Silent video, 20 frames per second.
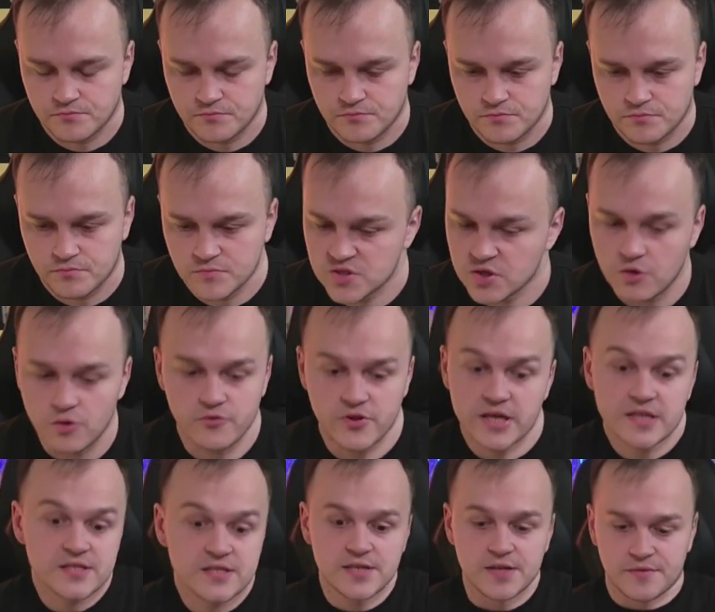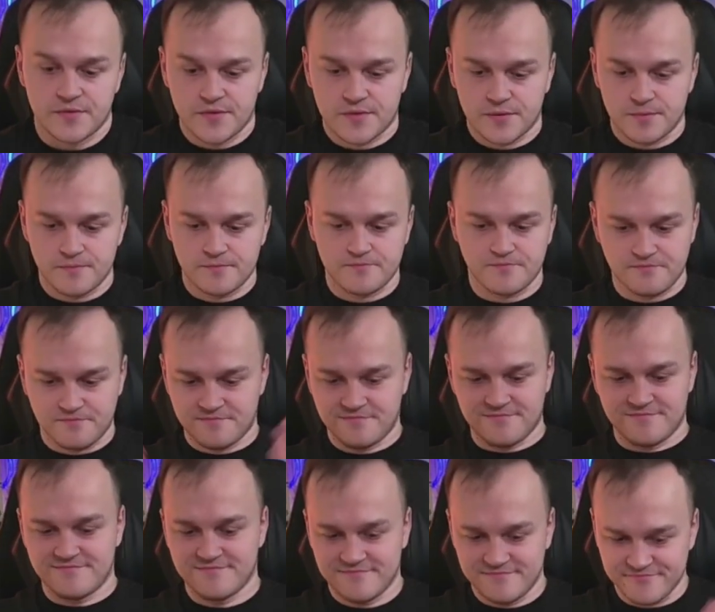So that's it.
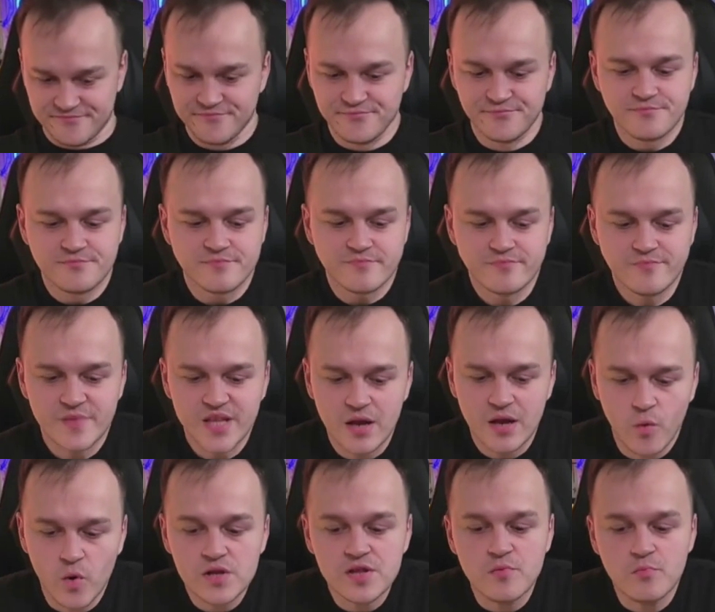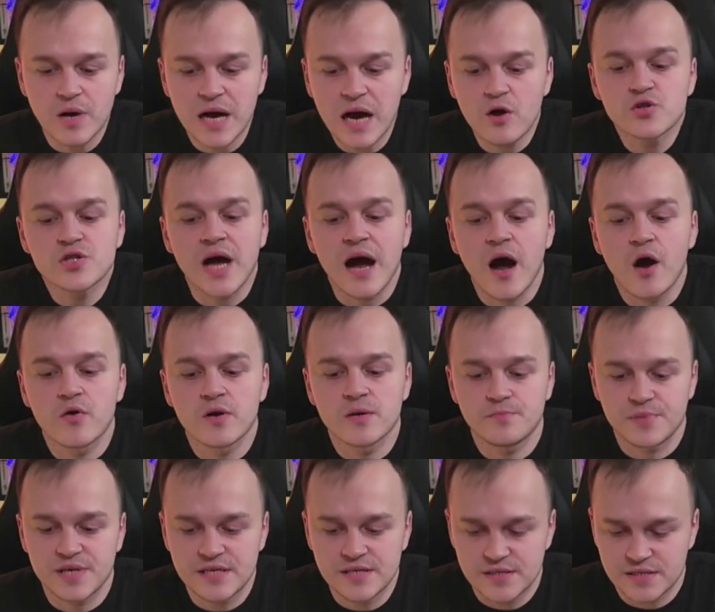What about our
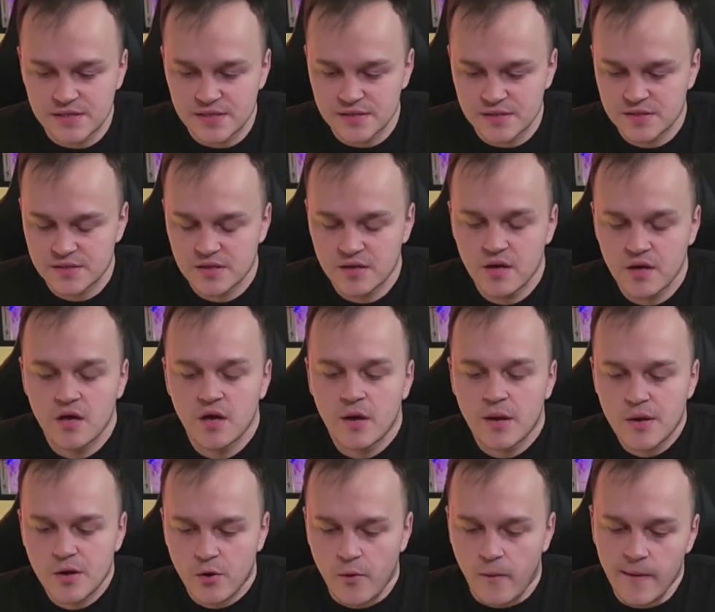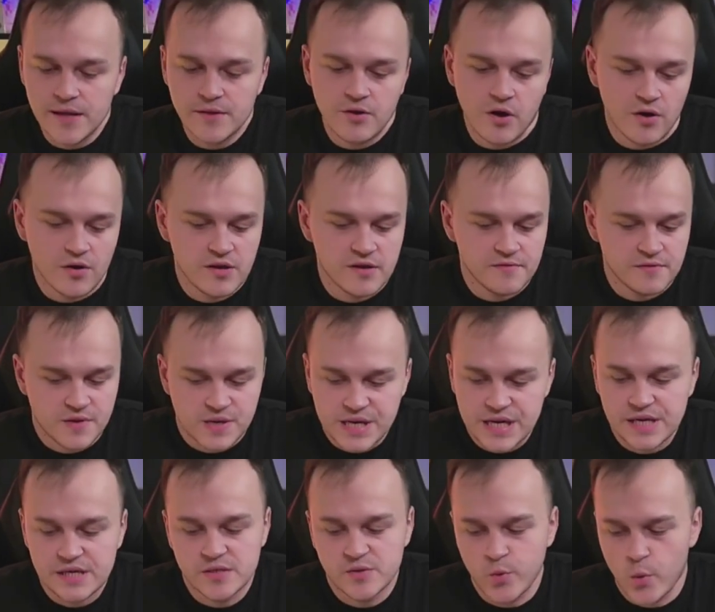pieces? Queen on
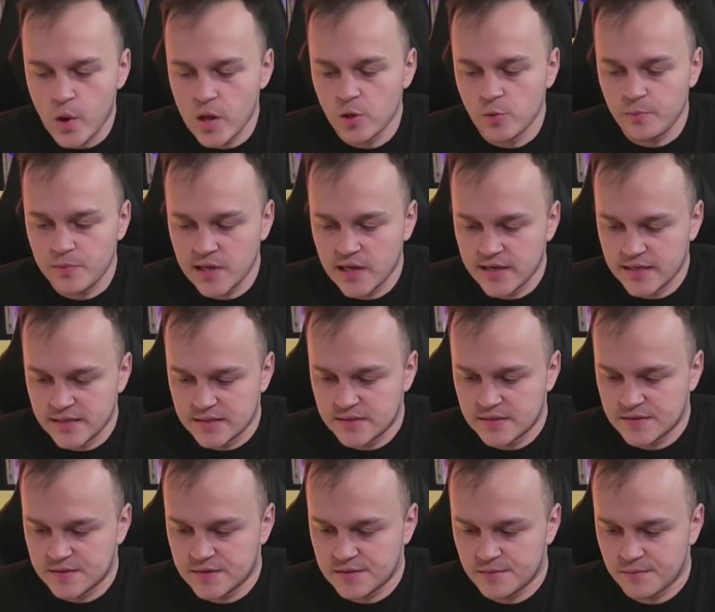f3 is well placed.